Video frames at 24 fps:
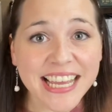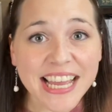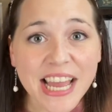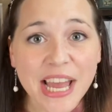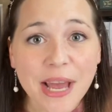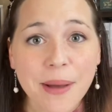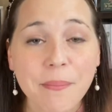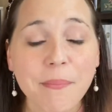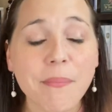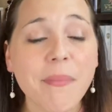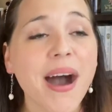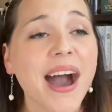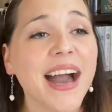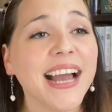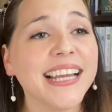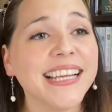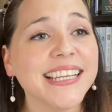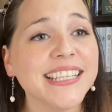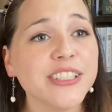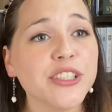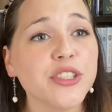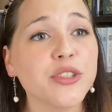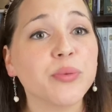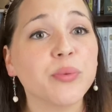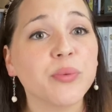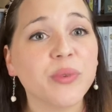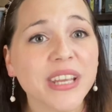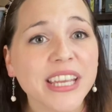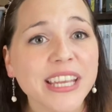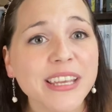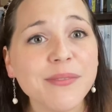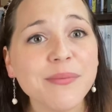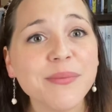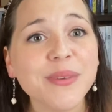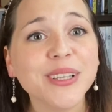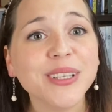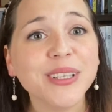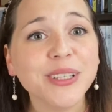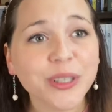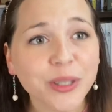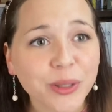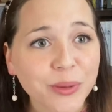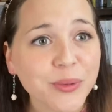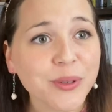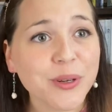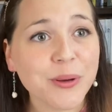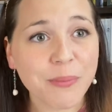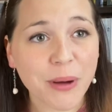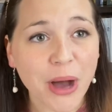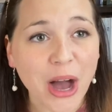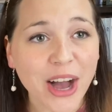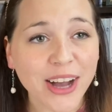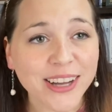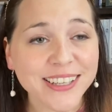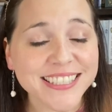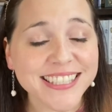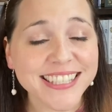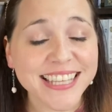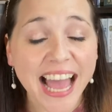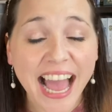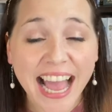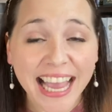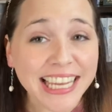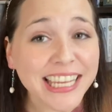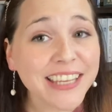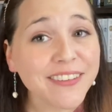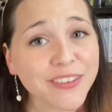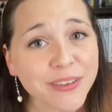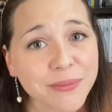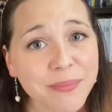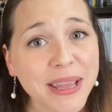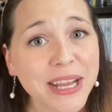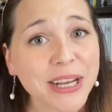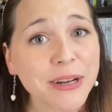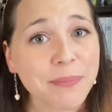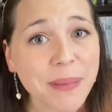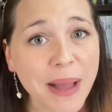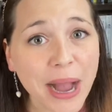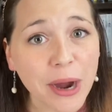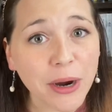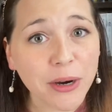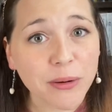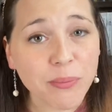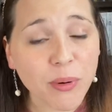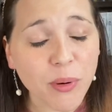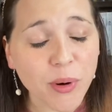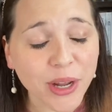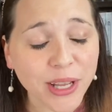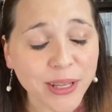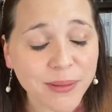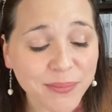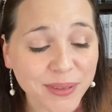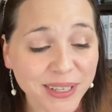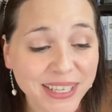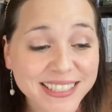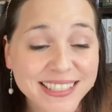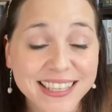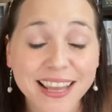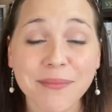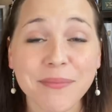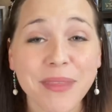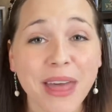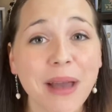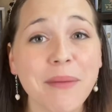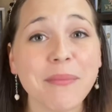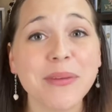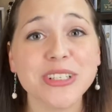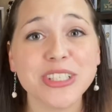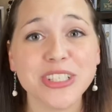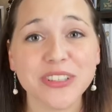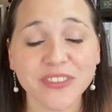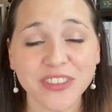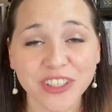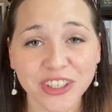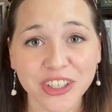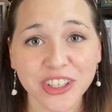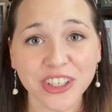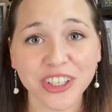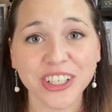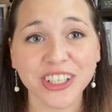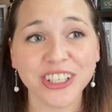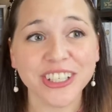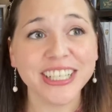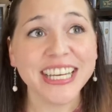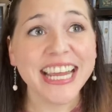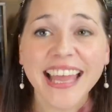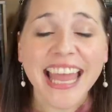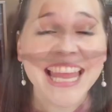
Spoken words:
my dream Luna box. I even made a PowerPoint because I'm not much of a nerd. And